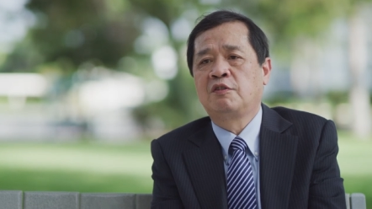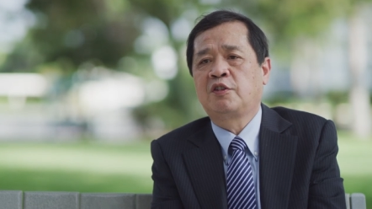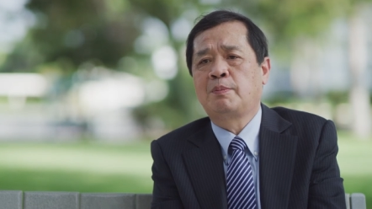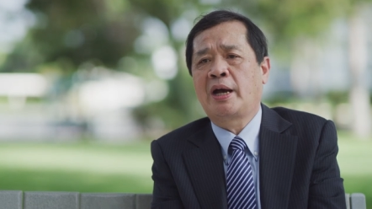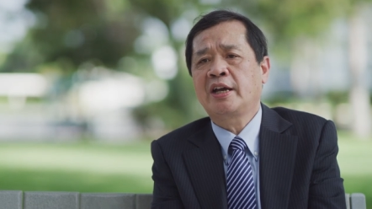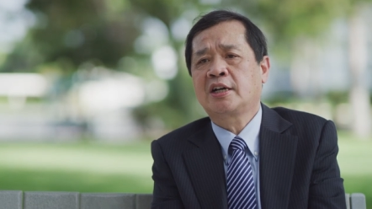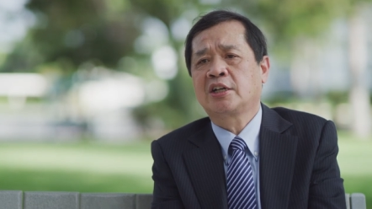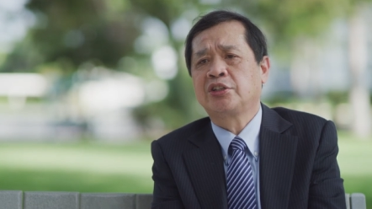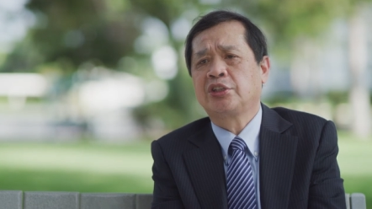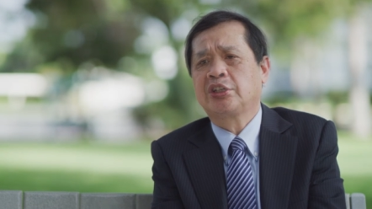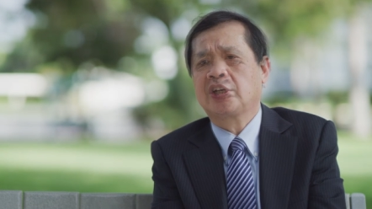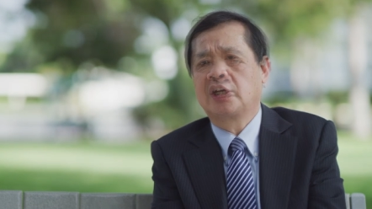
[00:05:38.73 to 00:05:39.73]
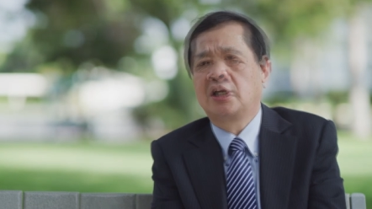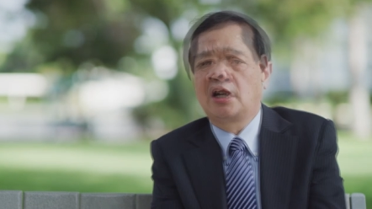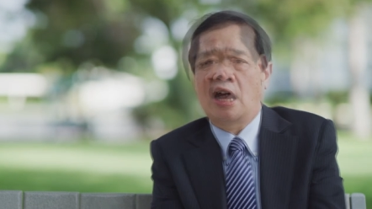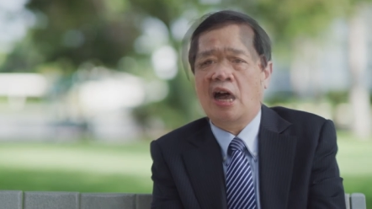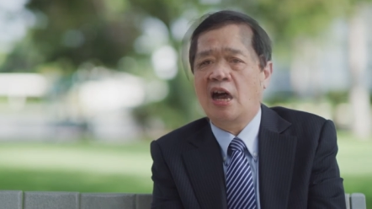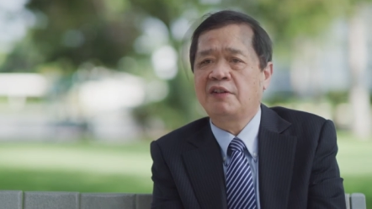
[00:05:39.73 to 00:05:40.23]
For my clinic,
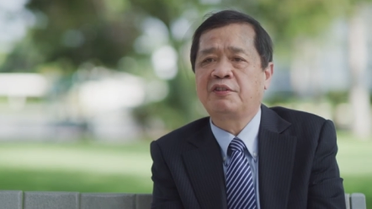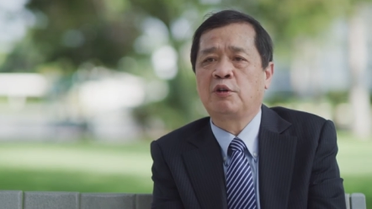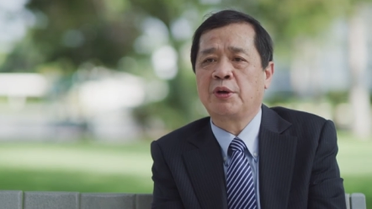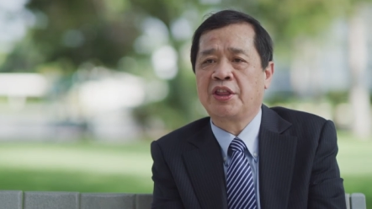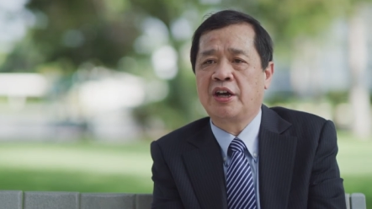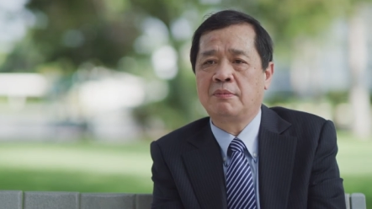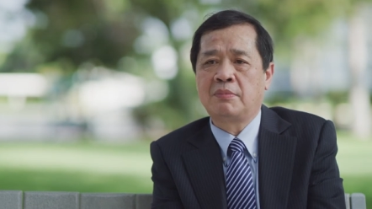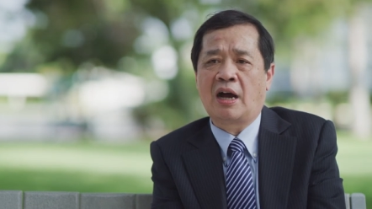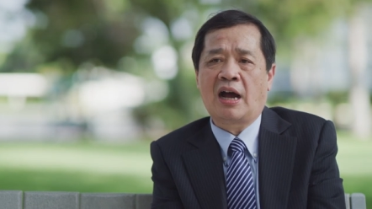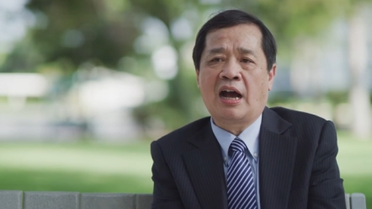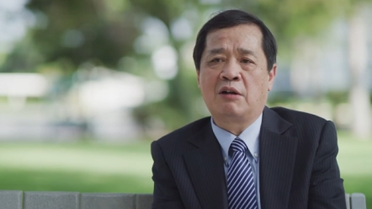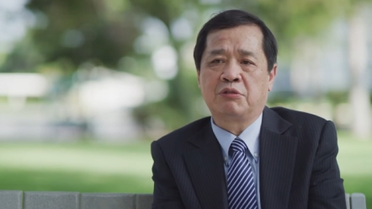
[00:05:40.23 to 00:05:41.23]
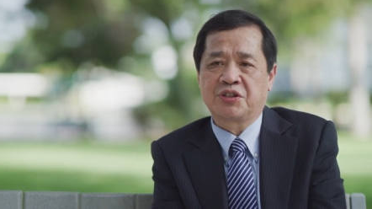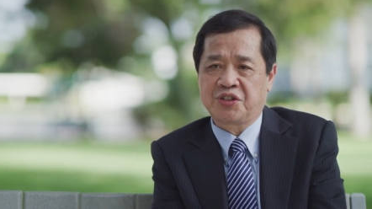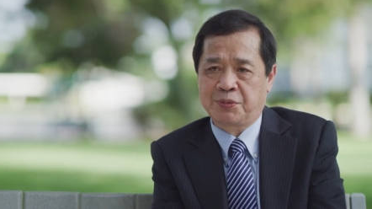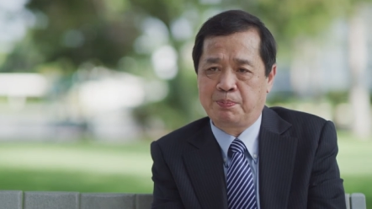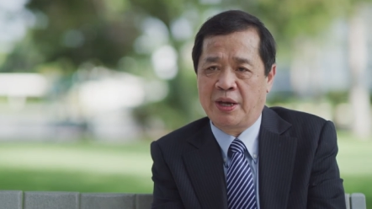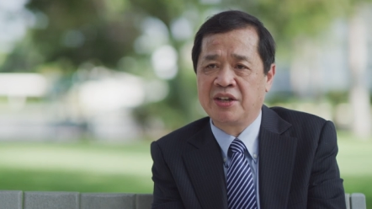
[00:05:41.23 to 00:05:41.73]
half of them have
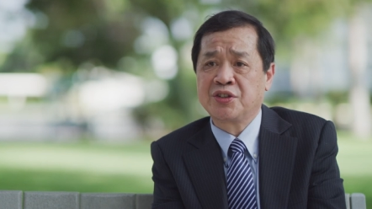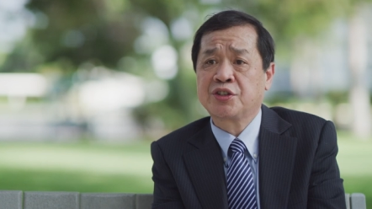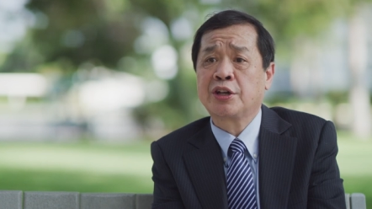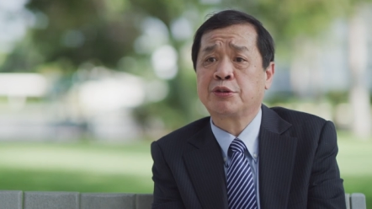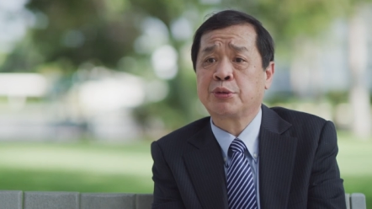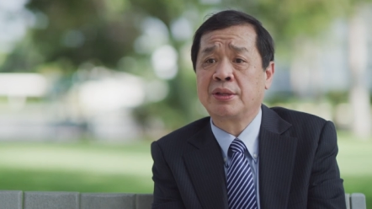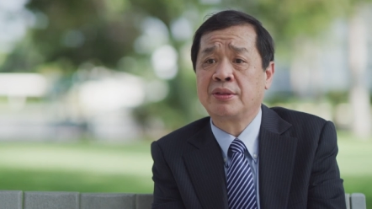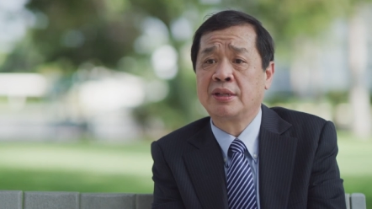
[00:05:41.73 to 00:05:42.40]
pain syndrome.